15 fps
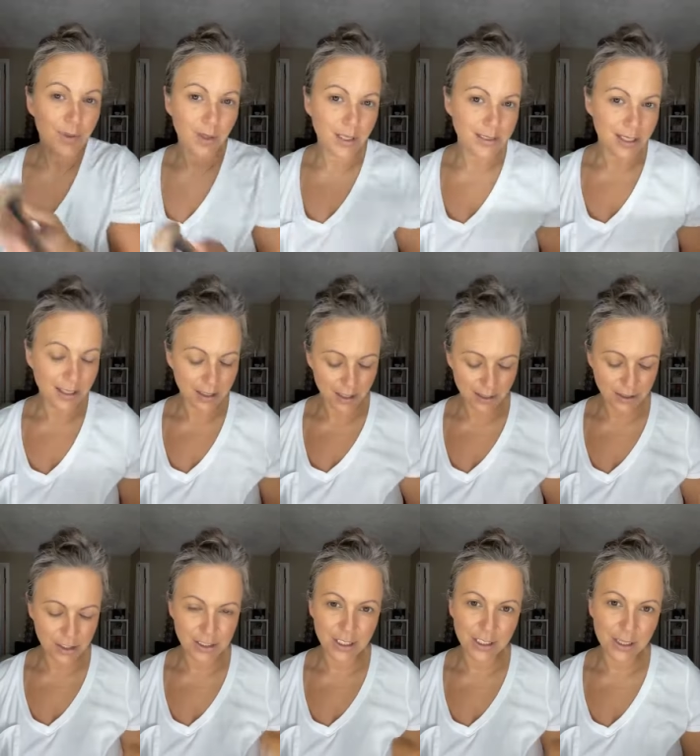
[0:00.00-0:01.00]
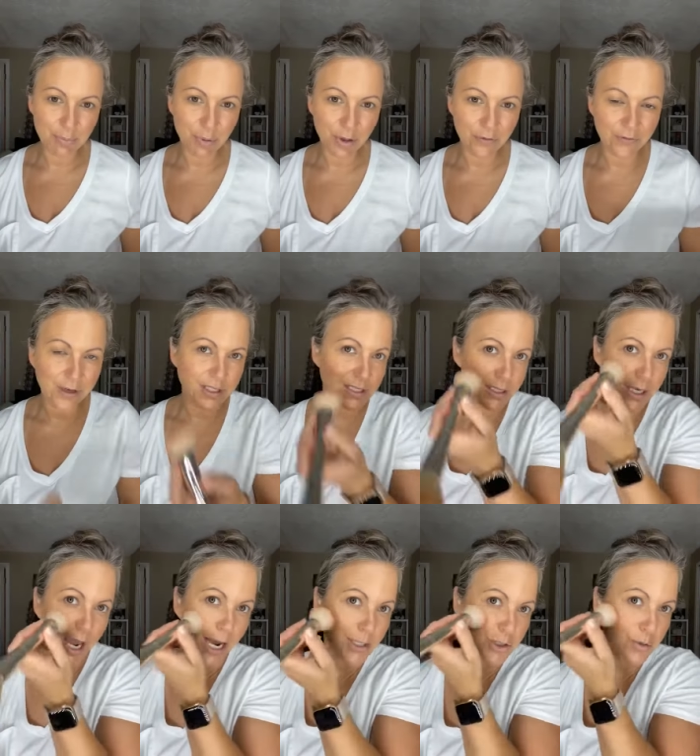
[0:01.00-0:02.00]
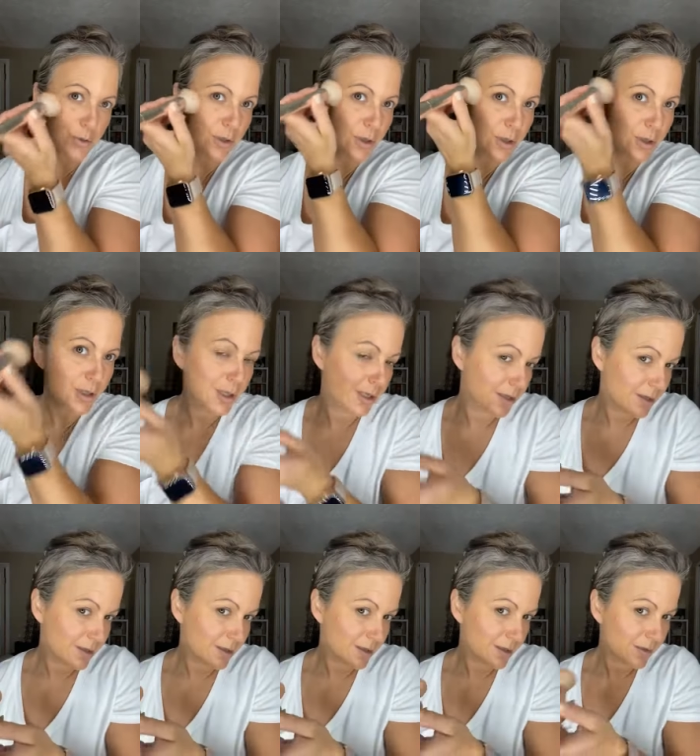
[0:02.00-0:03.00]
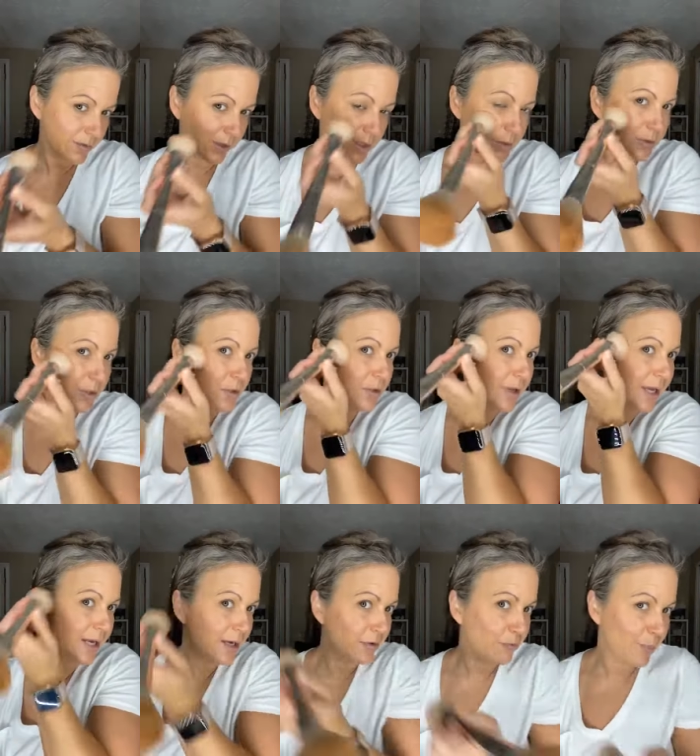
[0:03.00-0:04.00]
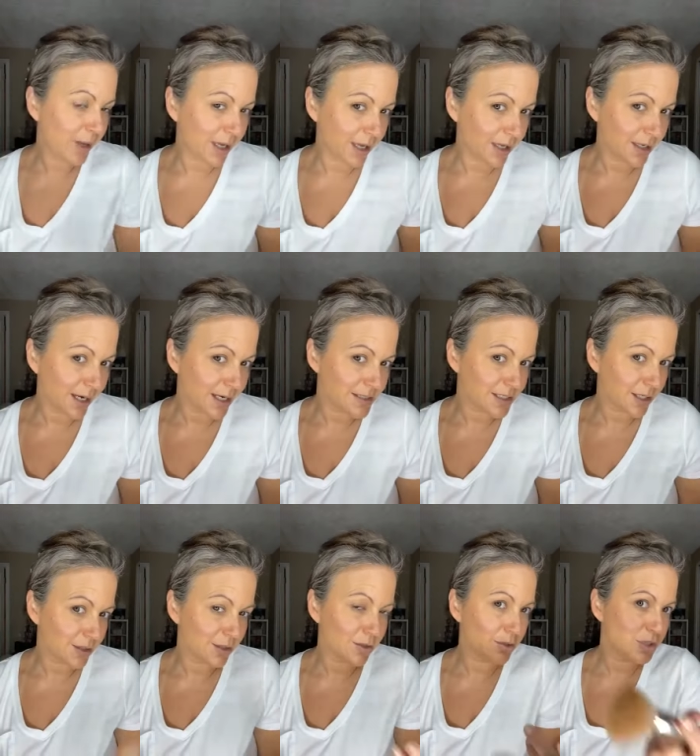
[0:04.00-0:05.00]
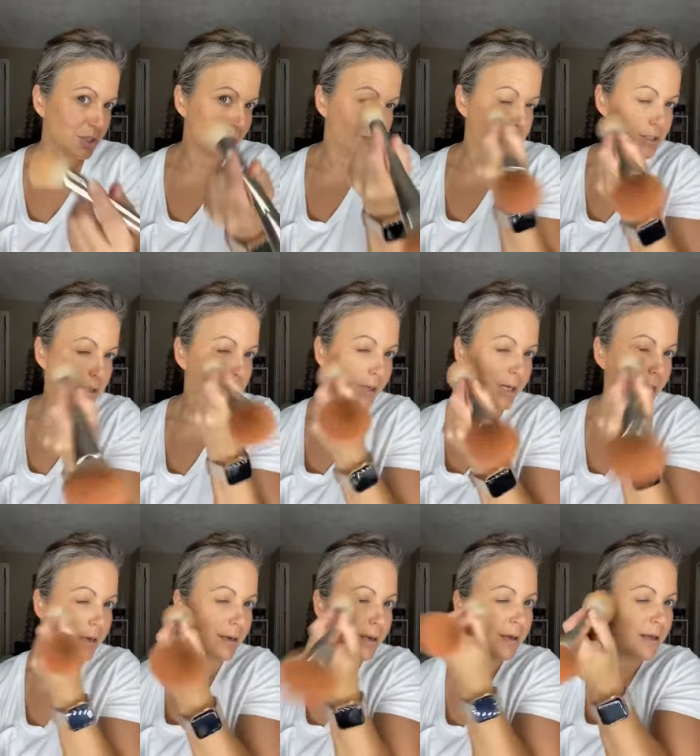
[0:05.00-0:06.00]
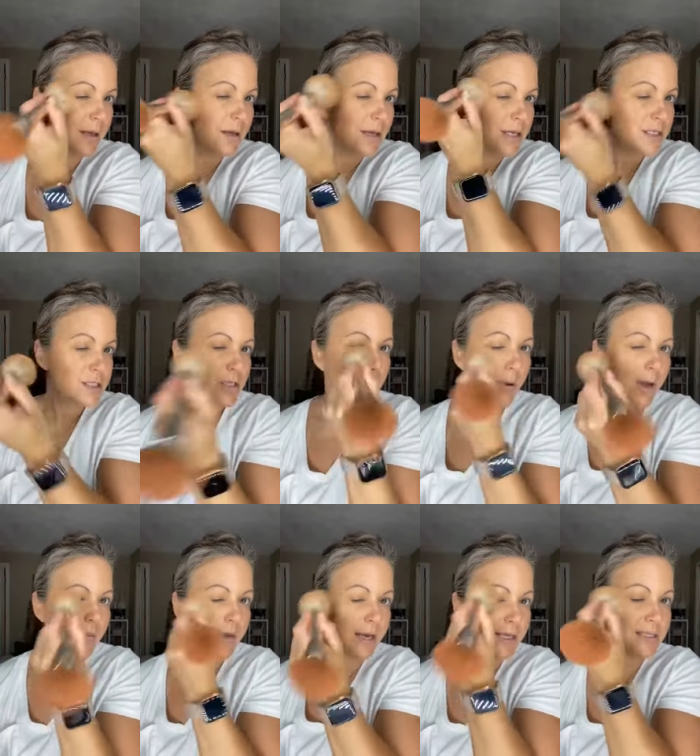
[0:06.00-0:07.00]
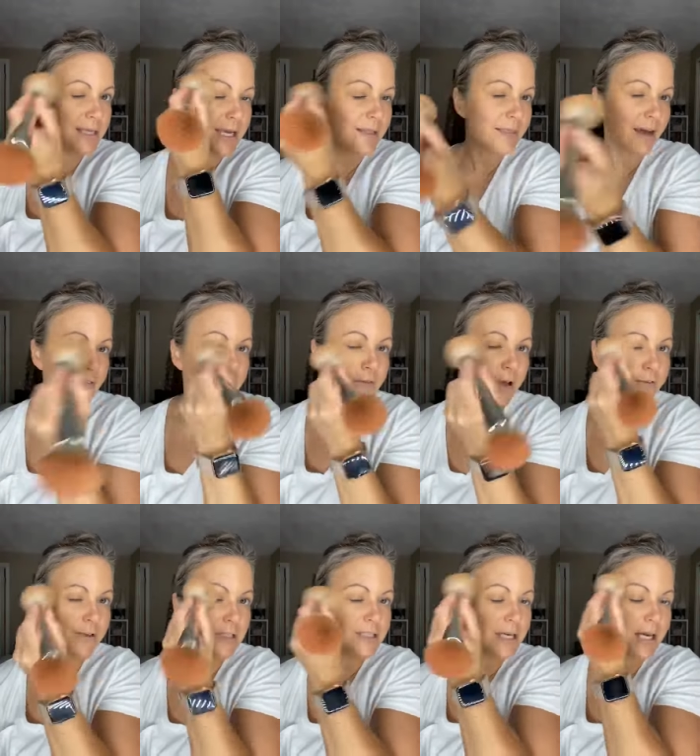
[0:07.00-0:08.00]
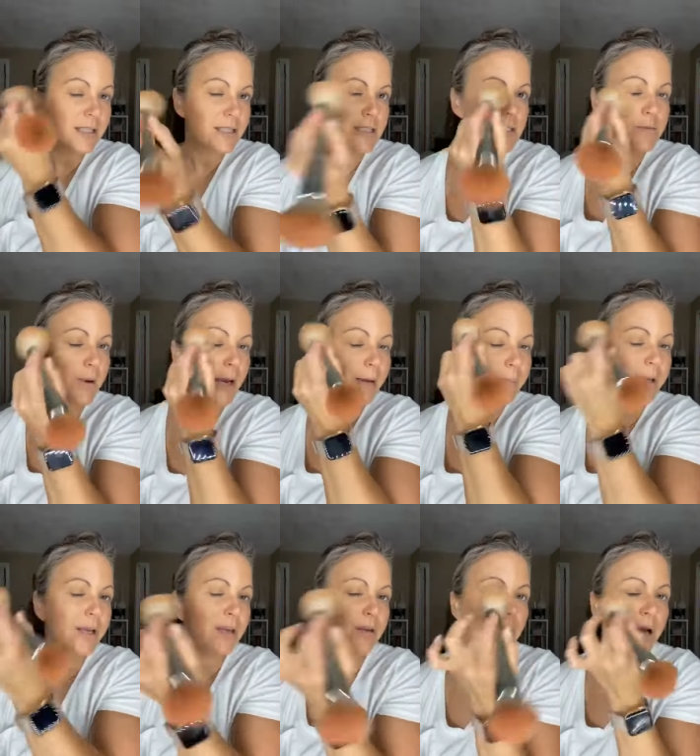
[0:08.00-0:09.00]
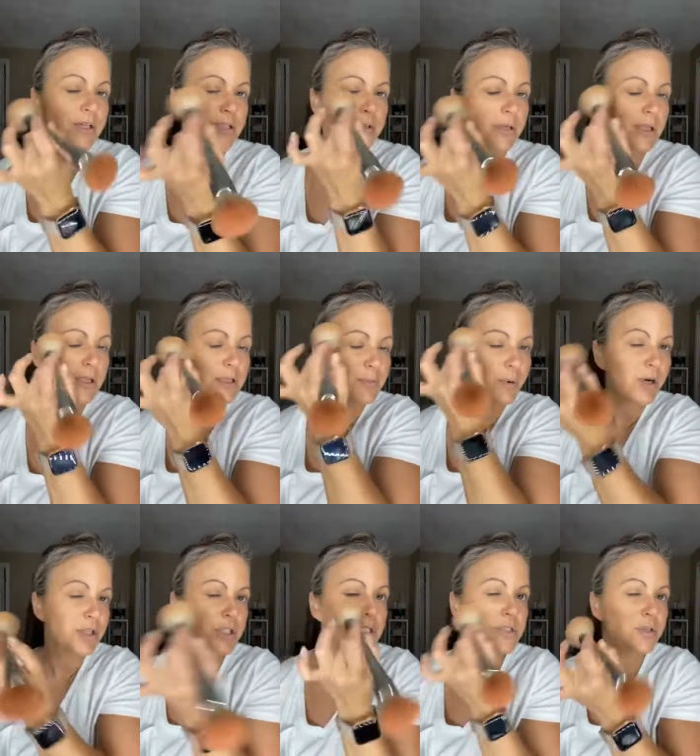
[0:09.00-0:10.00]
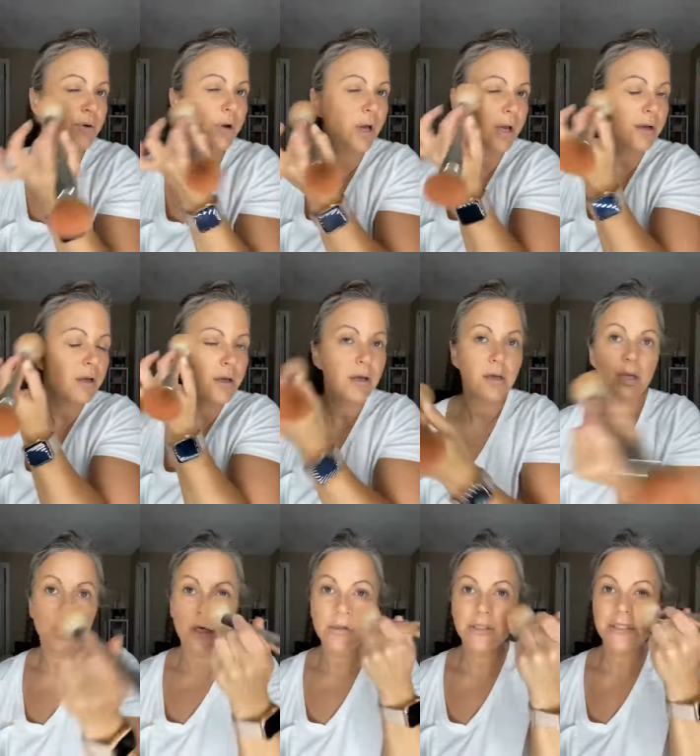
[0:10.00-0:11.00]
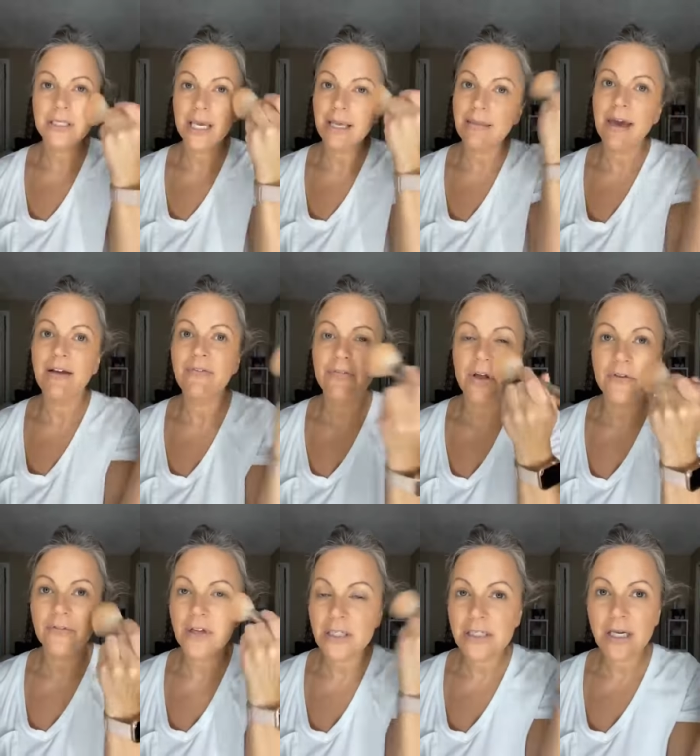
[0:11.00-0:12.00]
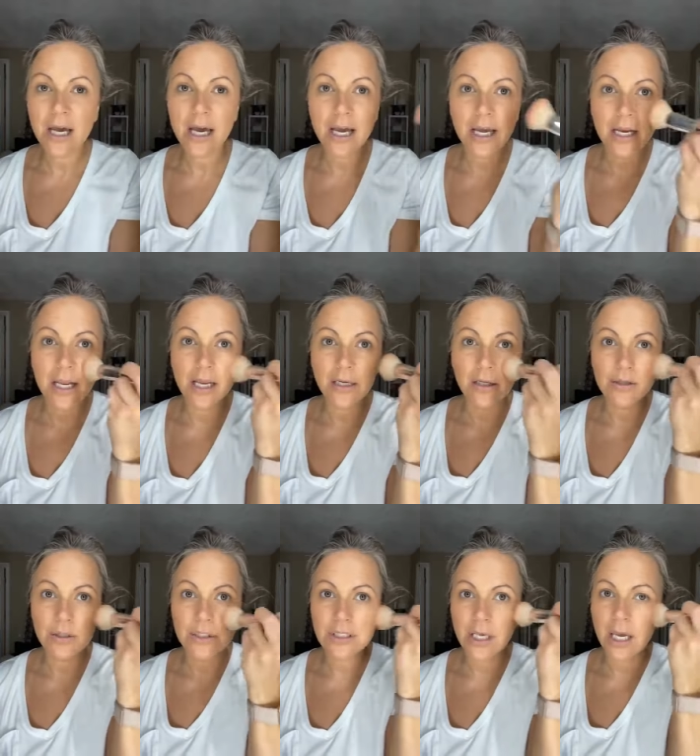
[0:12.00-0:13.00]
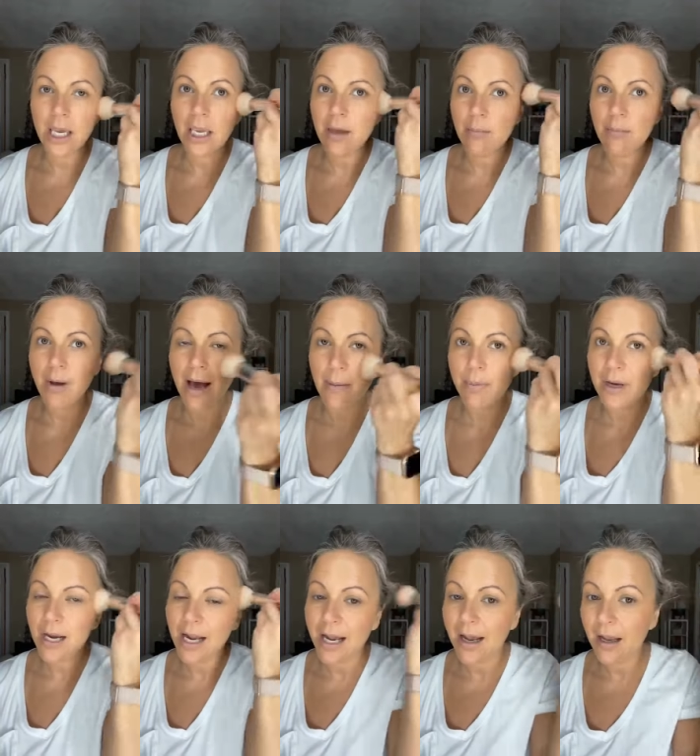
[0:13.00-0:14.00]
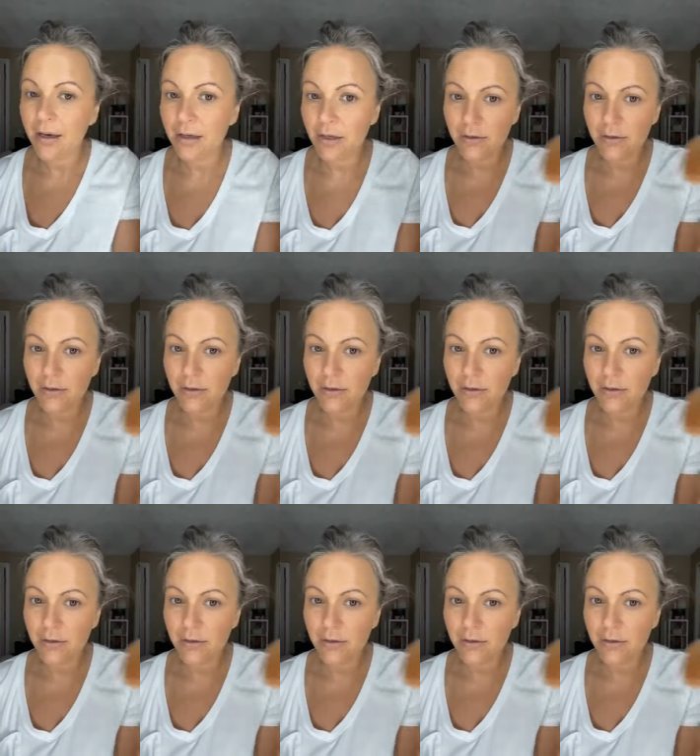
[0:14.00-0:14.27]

Is that not just like the perfect natural, like little hint of pink and it has like a little shimmer to it? So, and then I take that fluffy side. This is why I'm like, you guys, you need this brush. It's so good. You just take that fluffy side and you just like pop it on.